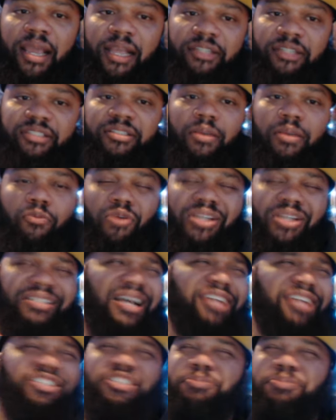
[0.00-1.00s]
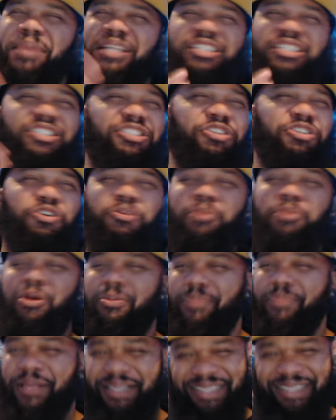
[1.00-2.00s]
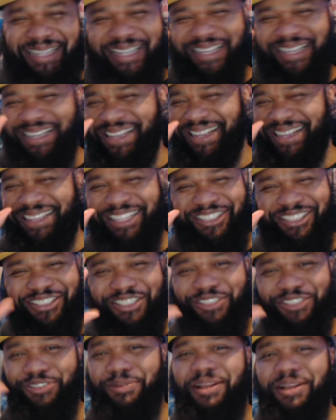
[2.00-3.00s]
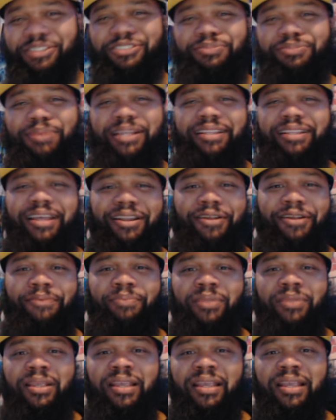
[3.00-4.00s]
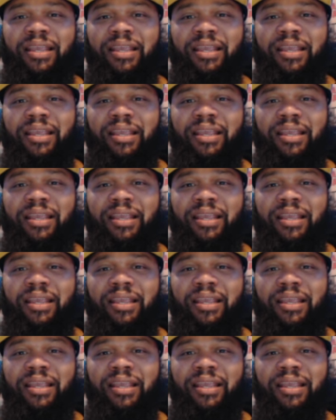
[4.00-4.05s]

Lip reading: In some ways, I just made this term up. The syndrome, I just made that up.